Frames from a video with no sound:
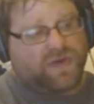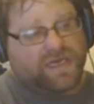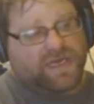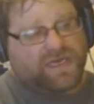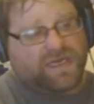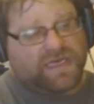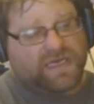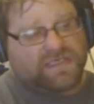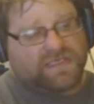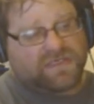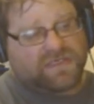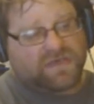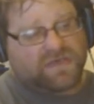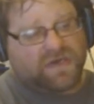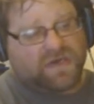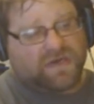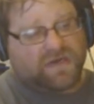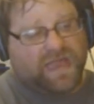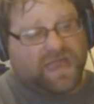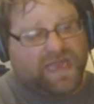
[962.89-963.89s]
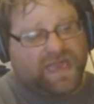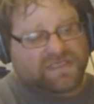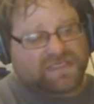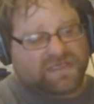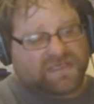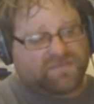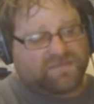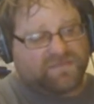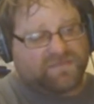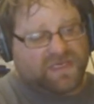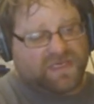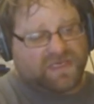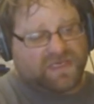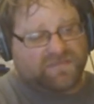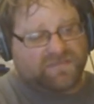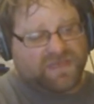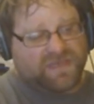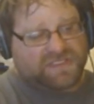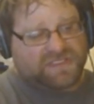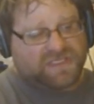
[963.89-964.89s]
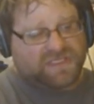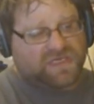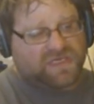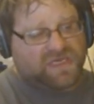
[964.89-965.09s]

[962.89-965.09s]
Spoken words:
an intergalactic mission,